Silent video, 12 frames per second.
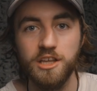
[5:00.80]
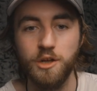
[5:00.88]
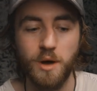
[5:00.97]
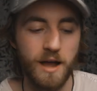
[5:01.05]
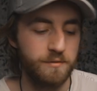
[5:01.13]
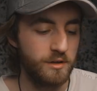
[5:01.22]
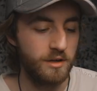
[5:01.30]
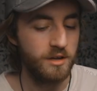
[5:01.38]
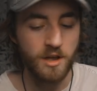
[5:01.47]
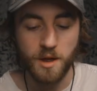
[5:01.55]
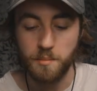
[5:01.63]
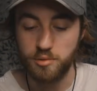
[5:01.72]
you have to
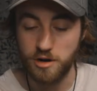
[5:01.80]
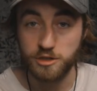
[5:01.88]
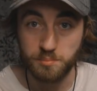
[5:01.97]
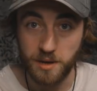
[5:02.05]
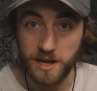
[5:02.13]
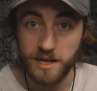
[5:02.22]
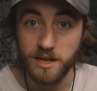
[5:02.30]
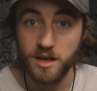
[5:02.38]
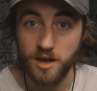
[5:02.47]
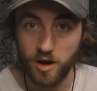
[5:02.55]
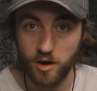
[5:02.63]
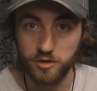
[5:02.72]
press P
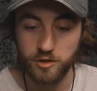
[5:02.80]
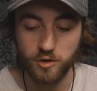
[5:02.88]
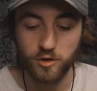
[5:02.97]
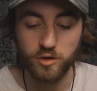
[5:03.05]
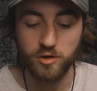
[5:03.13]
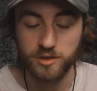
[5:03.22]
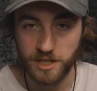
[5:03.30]
on your